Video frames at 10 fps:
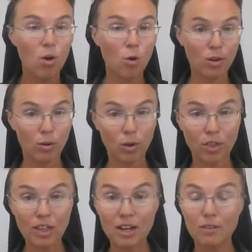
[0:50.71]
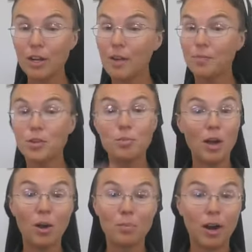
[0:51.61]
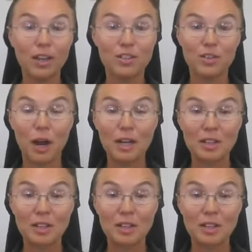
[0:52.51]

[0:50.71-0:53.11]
Or or think of you'd be hard pressed to find